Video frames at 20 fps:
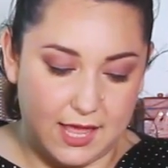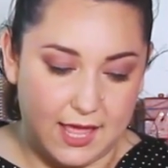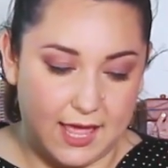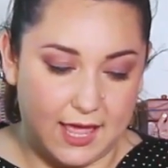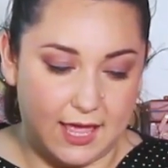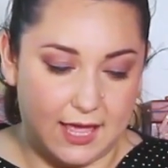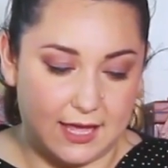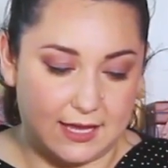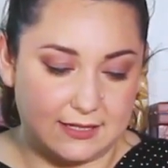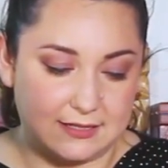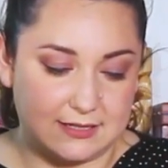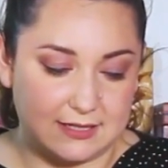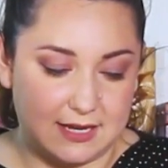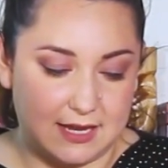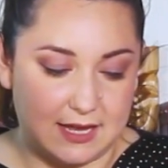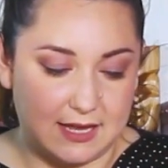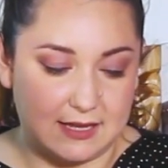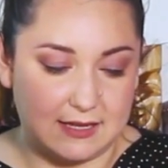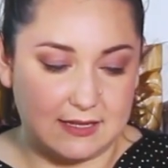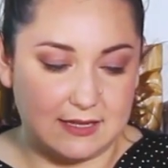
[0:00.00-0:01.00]
and
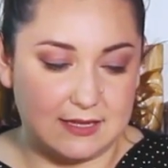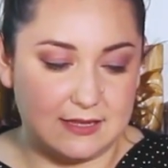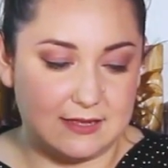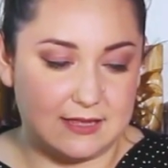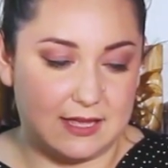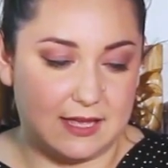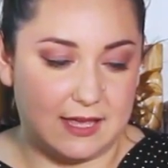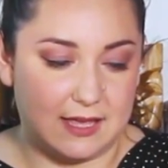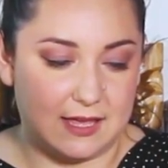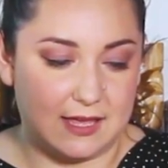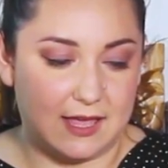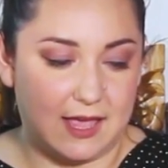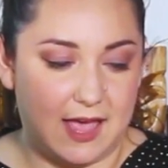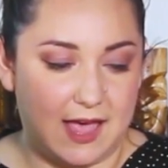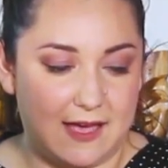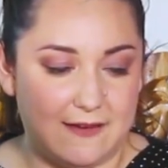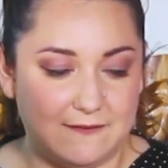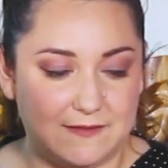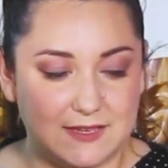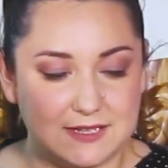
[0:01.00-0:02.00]
they
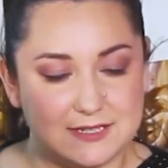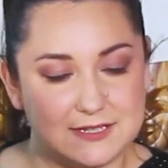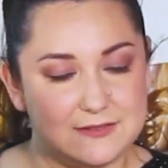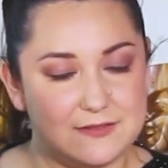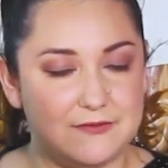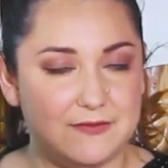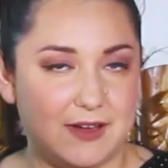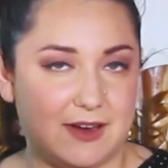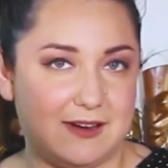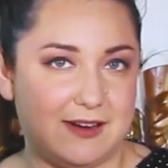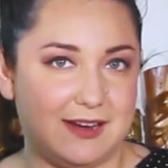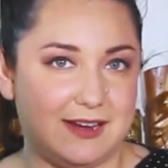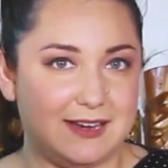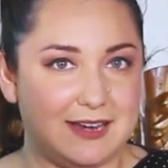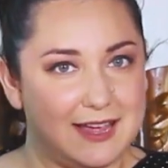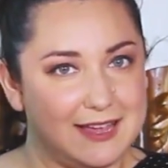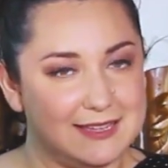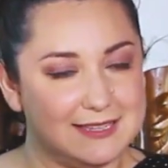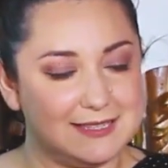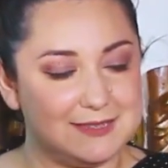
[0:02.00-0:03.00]
have this very
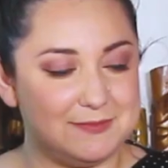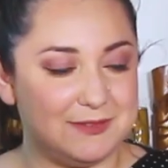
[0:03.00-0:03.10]
nice,